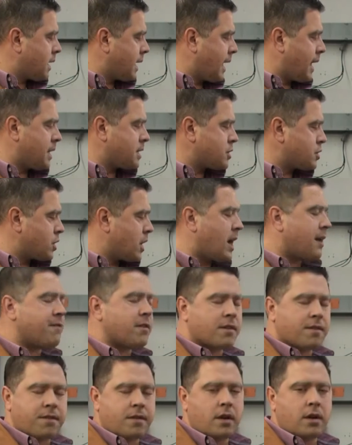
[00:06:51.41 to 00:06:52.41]

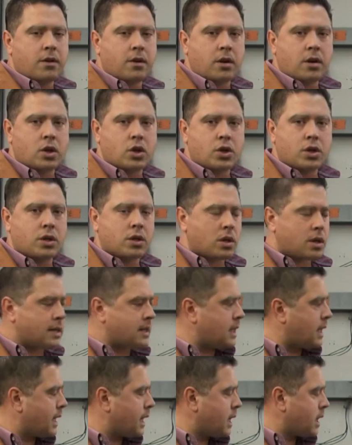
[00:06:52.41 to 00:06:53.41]
catastrophic failure could look
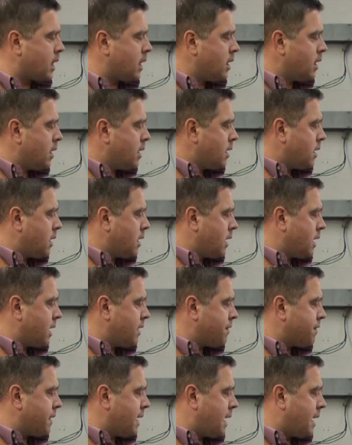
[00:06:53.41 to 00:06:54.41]
like
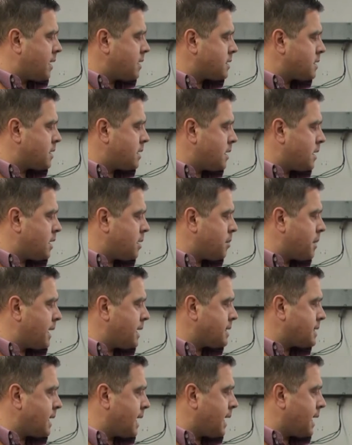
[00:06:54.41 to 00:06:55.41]
if not
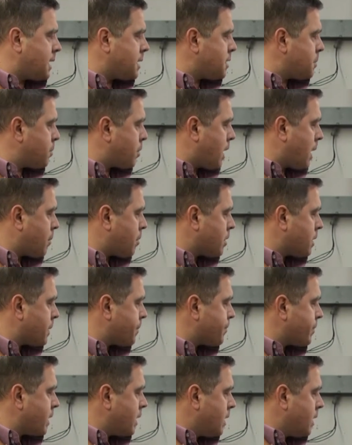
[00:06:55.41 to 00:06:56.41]
maintained properly.
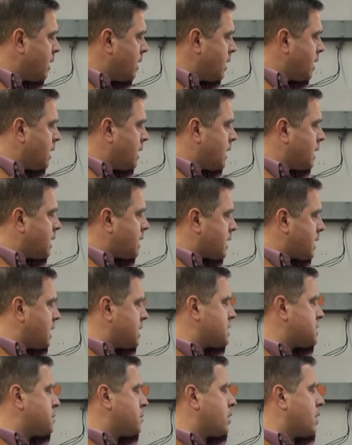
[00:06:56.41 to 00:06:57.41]
The
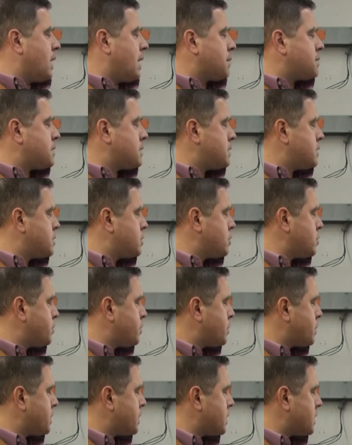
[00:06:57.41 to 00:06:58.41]
customer opted to
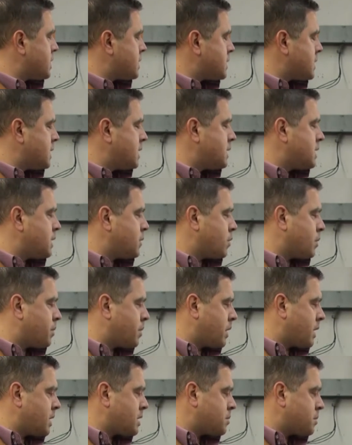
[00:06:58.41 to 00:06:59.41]
put in a C&D
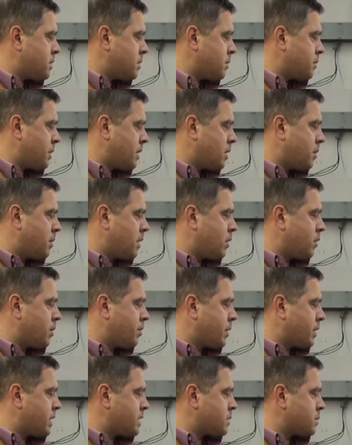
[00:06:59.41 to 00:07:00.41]
replacement, PMA
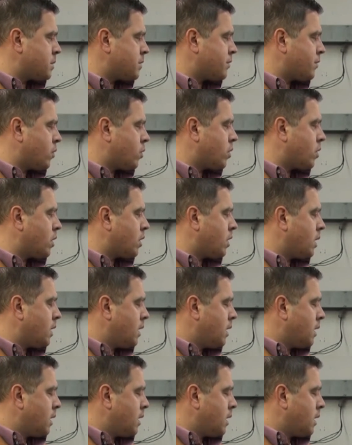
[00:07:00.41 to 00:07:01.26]
replacement for